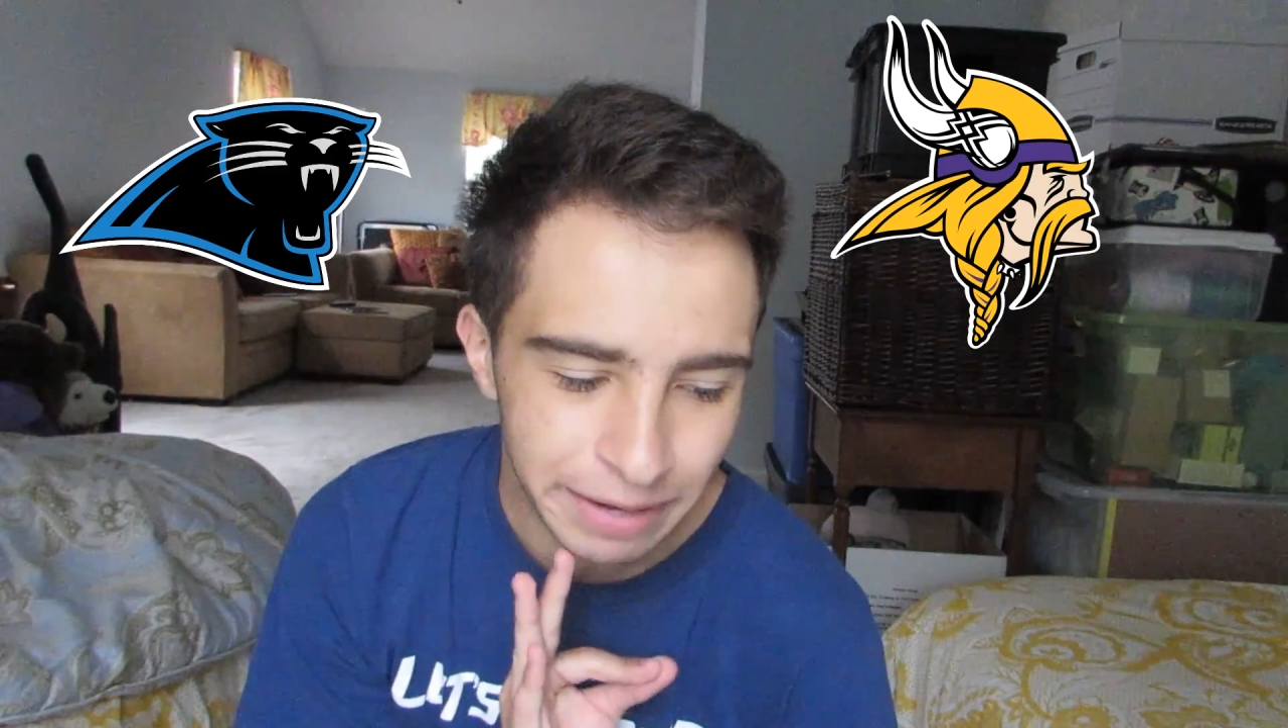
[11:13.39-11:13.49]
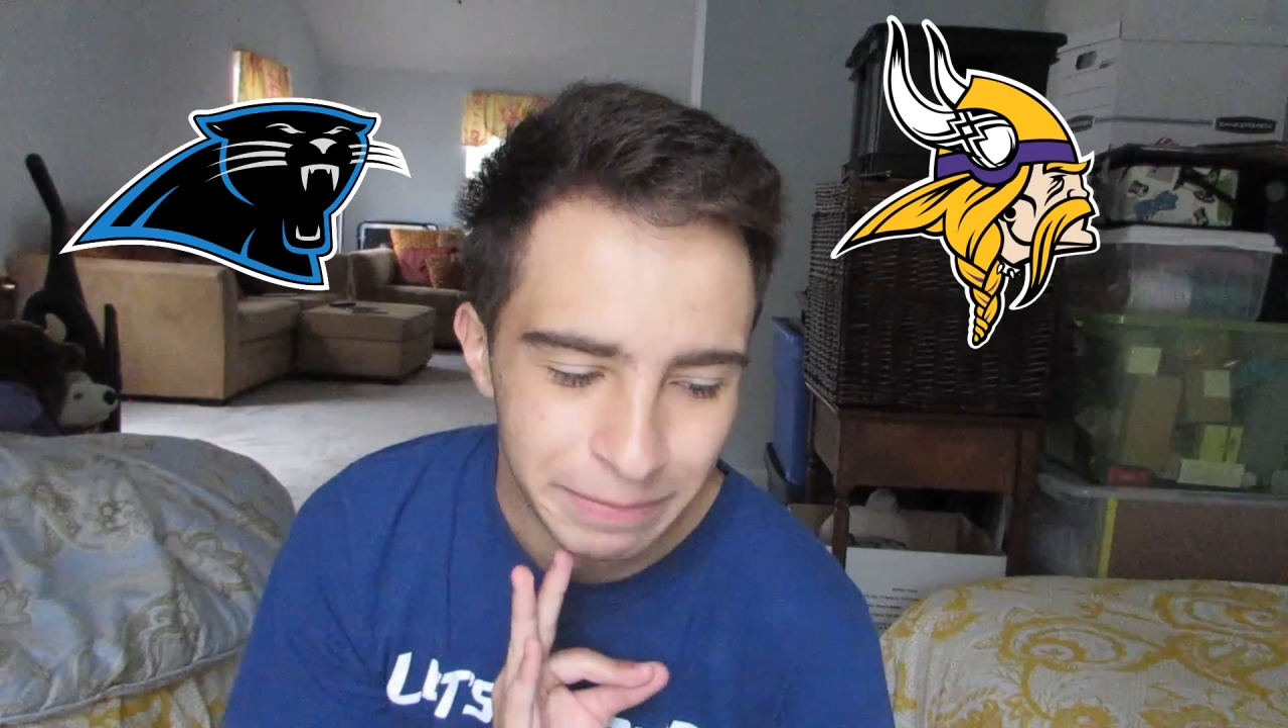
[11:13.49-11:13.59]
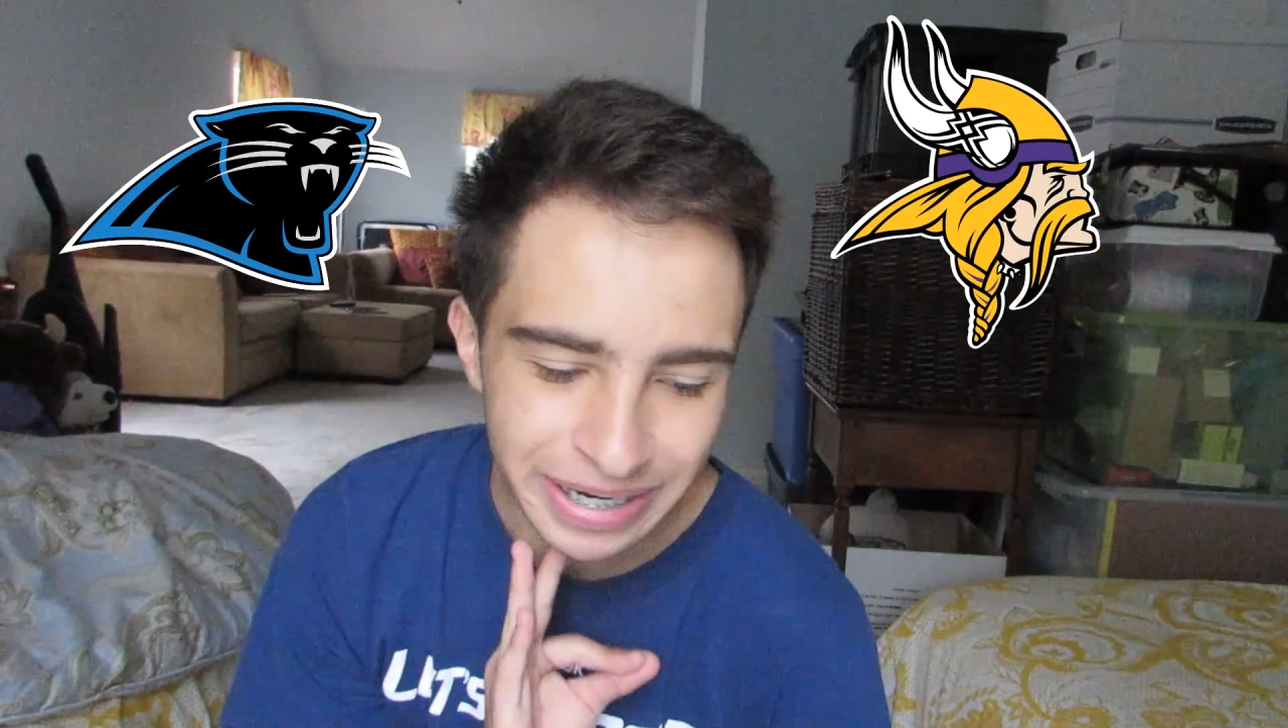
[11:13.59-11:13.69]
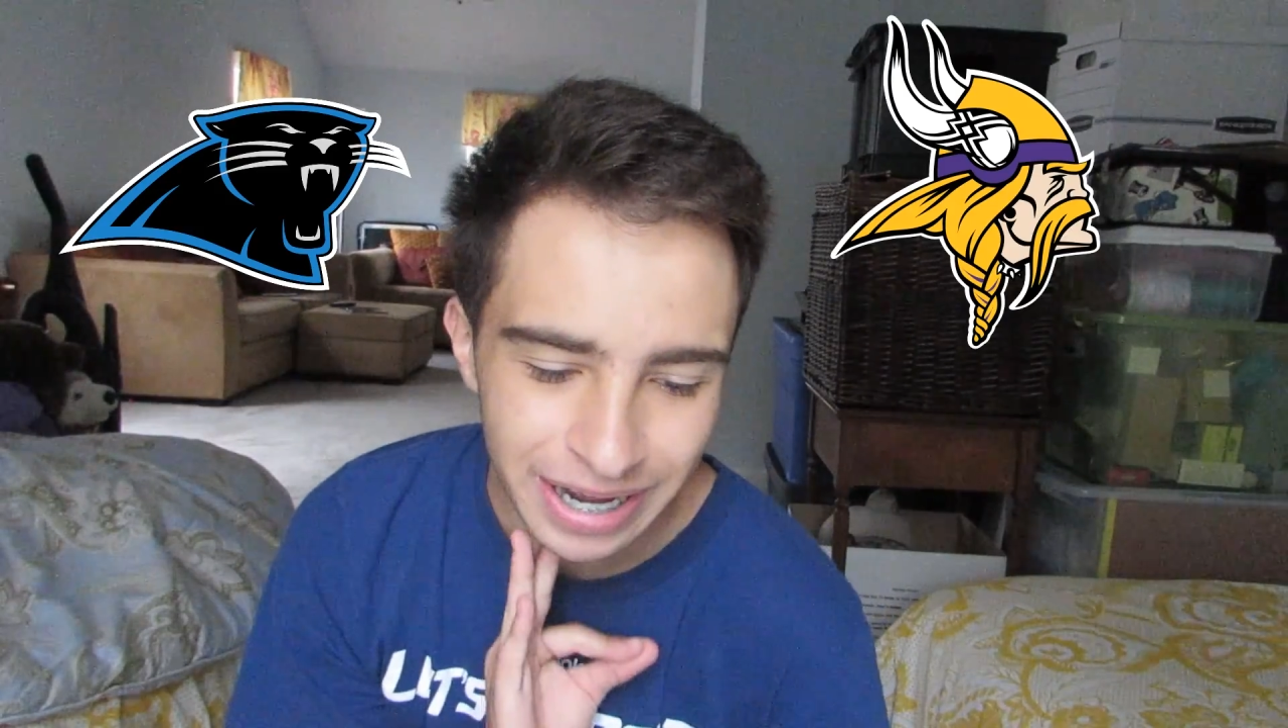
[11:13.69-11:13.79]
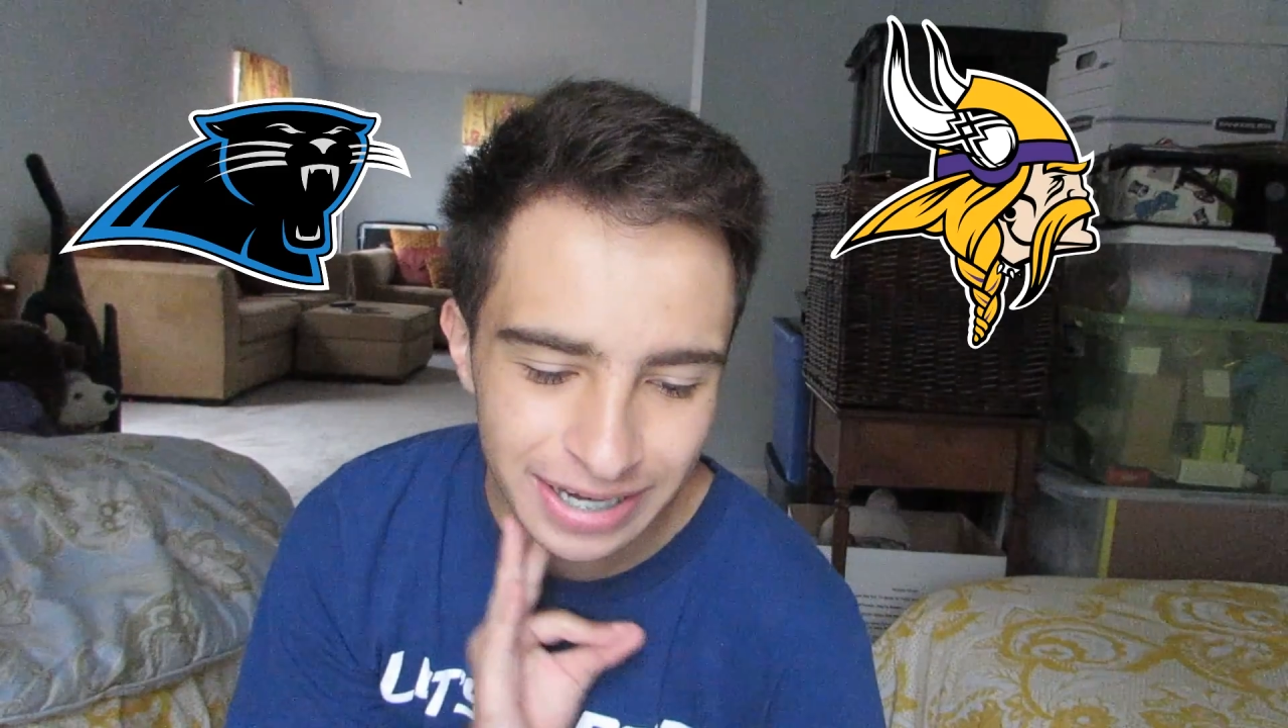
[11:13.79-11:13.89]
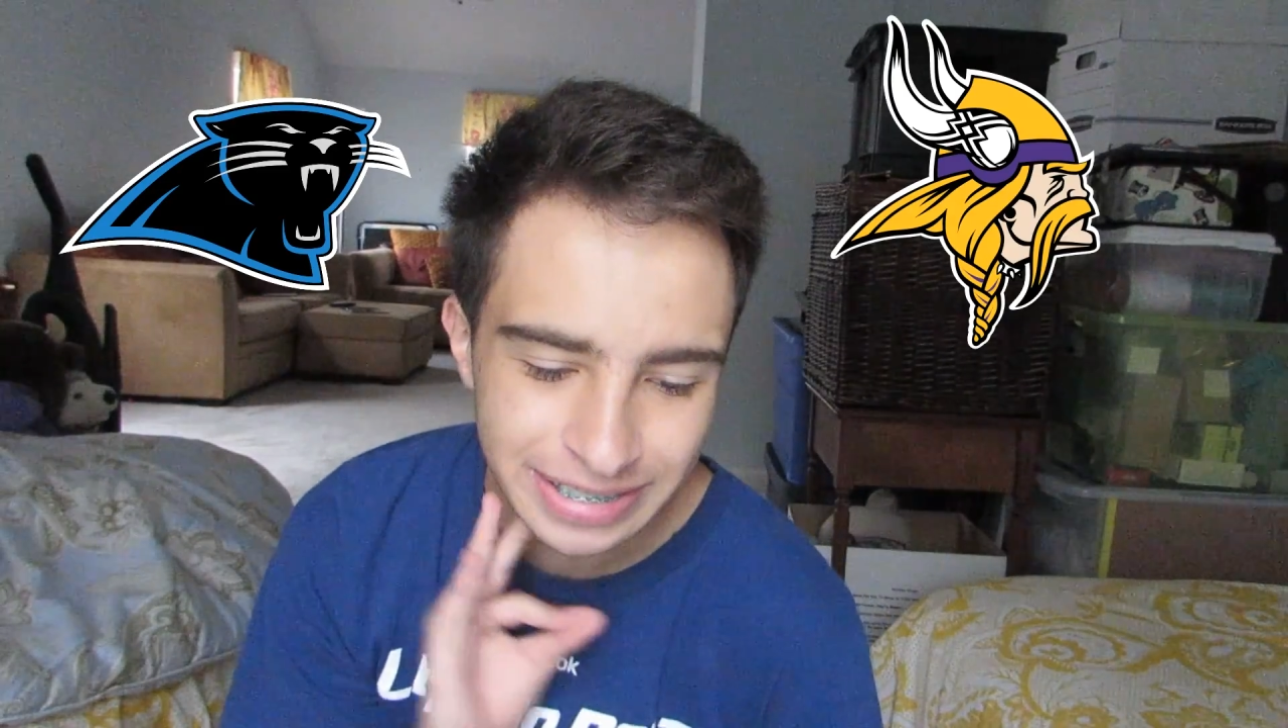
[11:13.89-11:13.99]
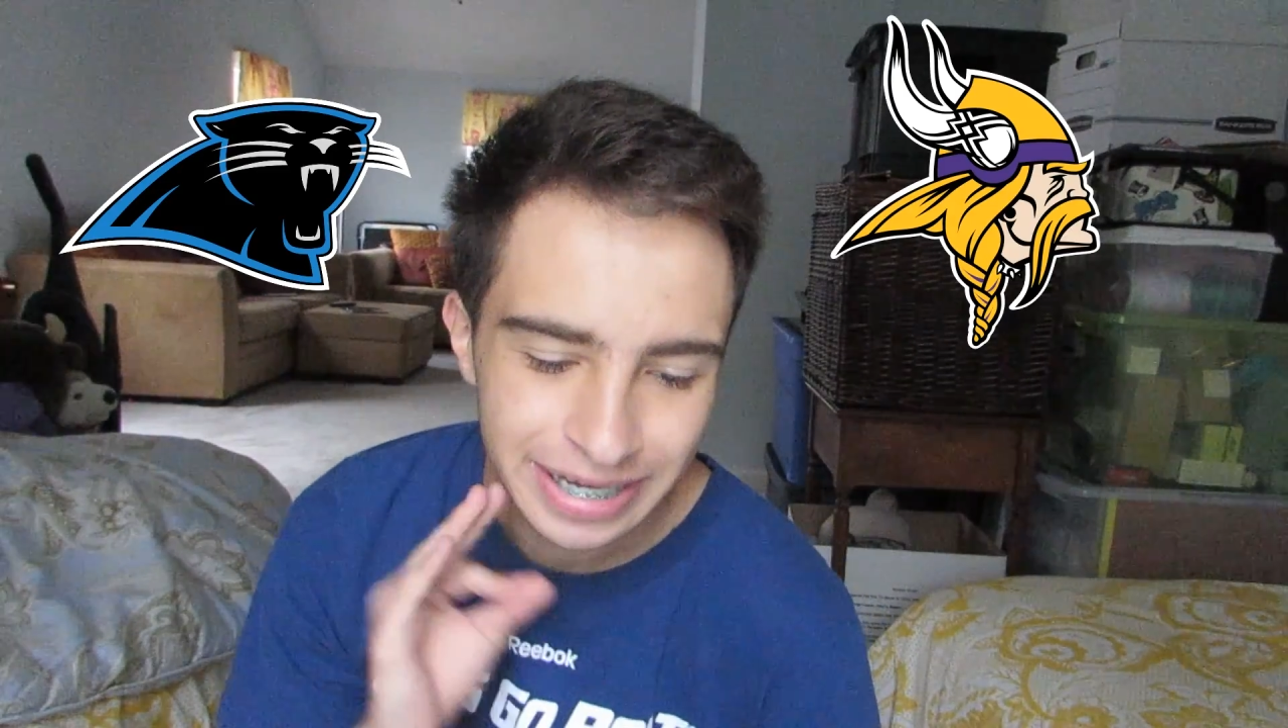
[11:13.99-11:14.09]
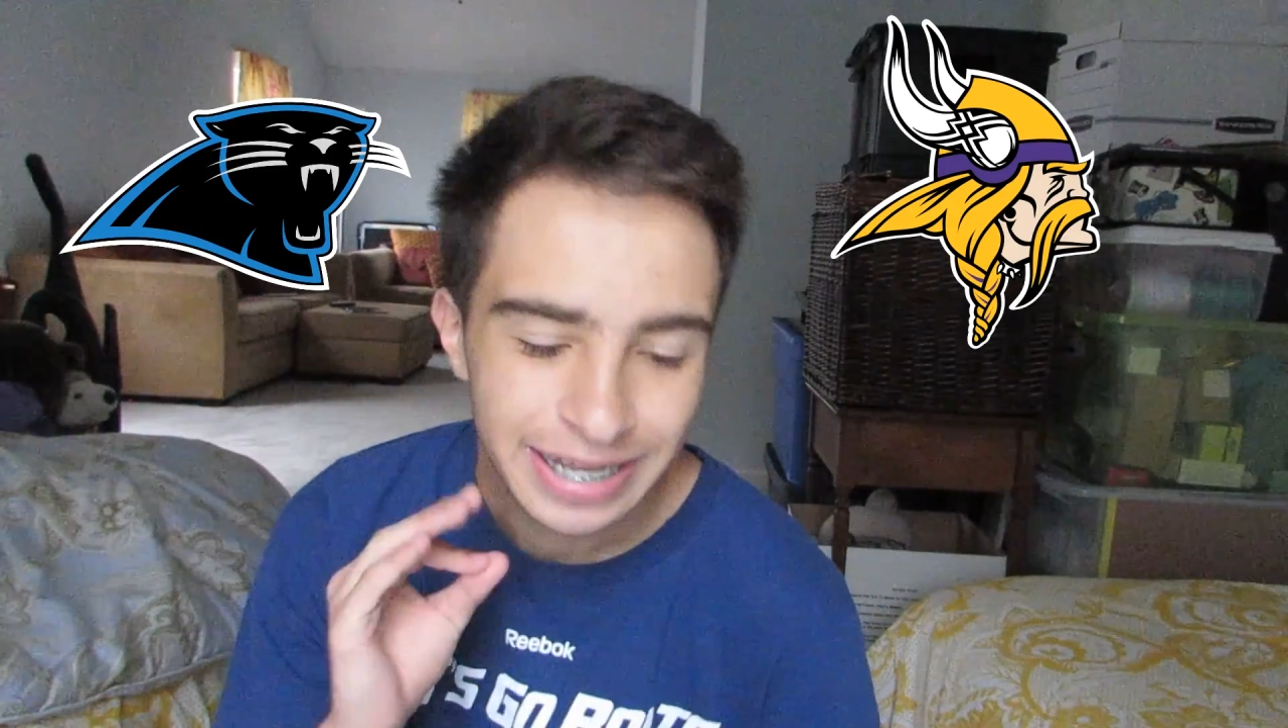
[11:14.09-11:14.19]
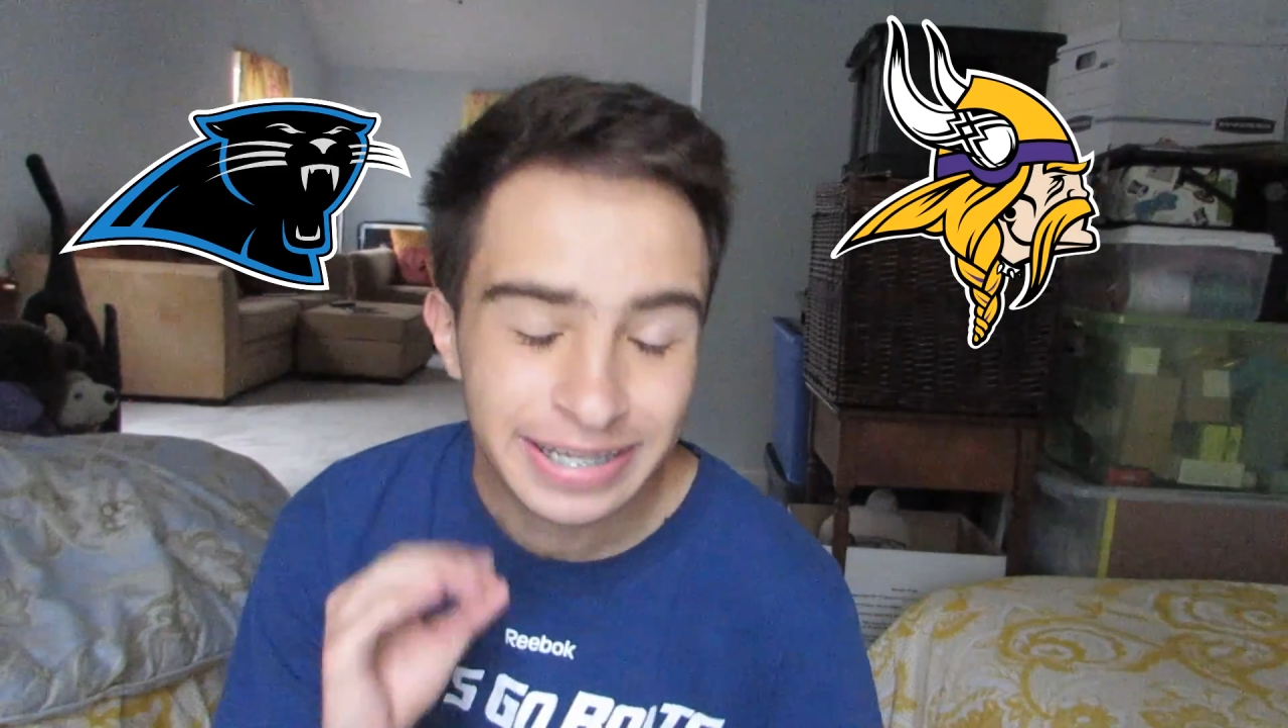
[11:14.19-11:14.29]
Because